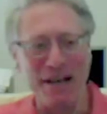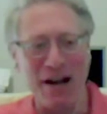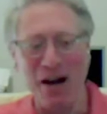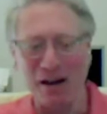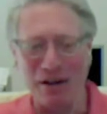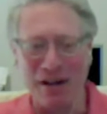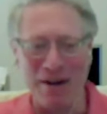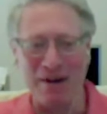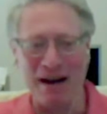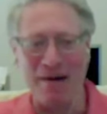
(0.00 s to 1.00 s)
of the dog
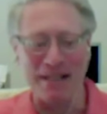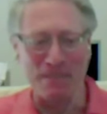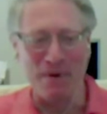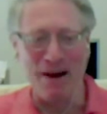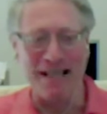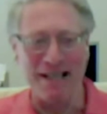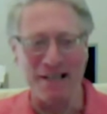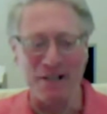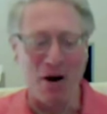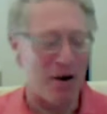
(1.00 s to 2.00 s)
looking where I was
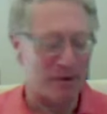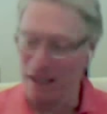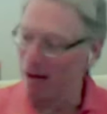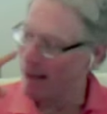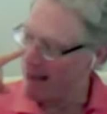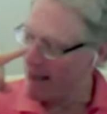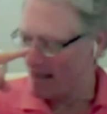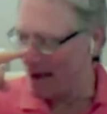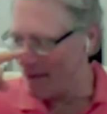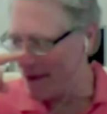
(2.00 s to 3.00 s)
pointing, the dog was looking
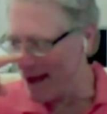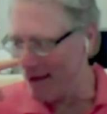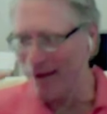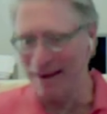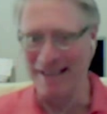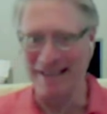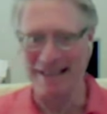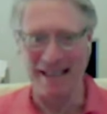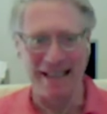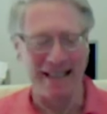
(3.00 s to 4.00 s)
at my finger. You know, it's